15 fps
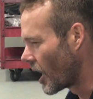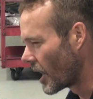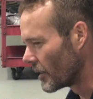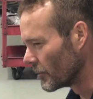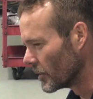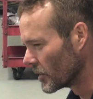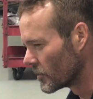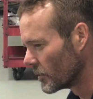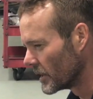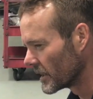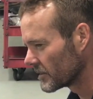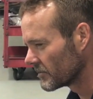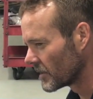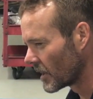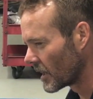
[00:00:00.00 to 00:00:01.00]
real quick,
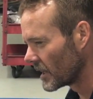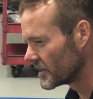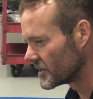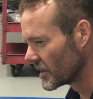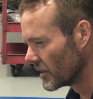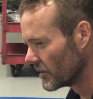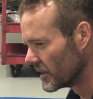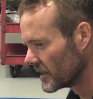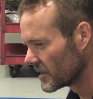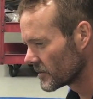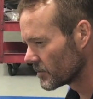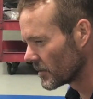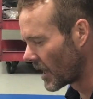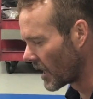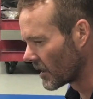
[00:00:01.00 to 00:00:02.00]
thought I'd show this.
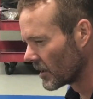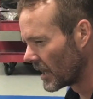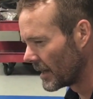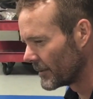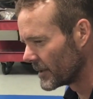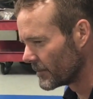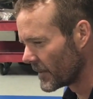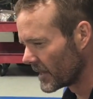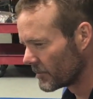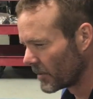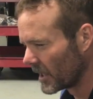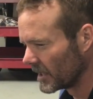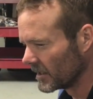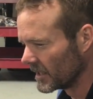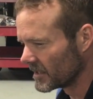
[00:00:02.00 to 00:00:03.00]
I don't know how many bed
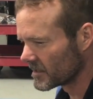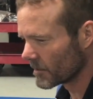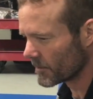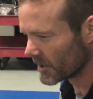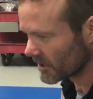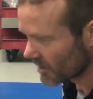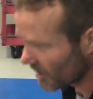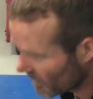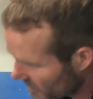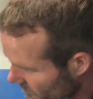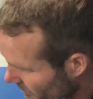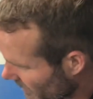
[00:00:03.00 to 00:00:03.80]
plate leaks have been caused by